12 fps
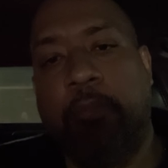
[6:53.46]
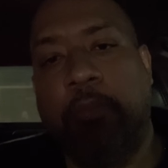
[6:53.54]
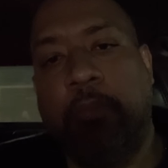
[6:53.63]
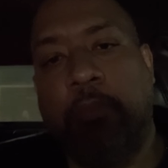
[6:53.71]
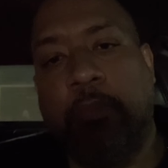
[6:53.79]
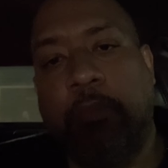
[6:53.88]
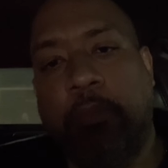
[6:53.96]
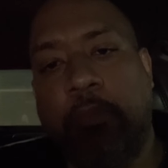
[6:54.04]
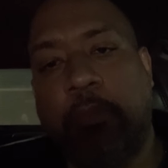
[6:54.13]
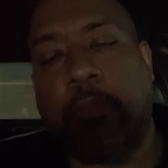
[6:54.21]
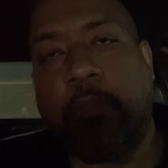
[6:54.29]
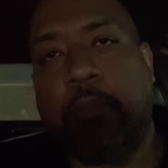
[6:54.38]

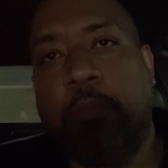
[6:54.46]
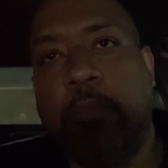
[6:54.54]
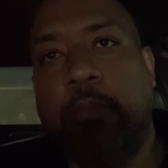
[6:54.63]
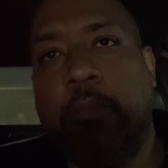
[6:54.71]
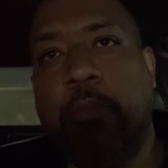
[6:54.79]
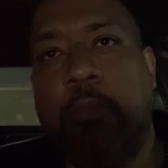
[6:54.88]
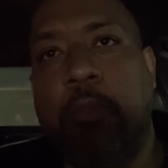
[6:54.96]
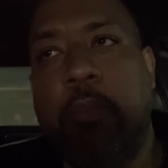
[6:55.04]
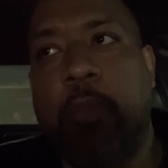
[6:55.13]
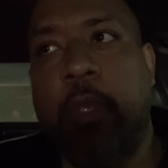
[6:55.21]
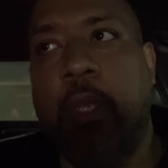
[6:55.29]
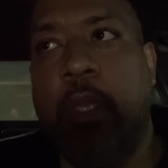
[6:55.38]

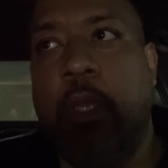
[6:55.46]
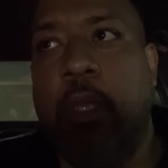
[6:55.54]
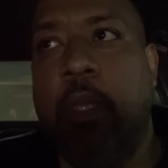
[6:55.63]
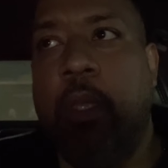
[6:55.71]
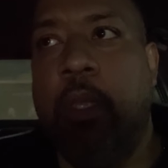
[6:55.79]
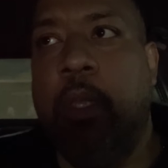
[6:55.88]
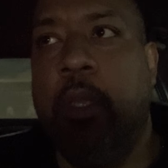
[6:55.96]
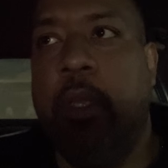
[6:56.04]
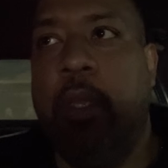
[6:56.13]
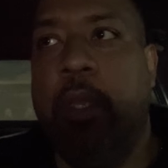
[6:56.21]
Nothing is said.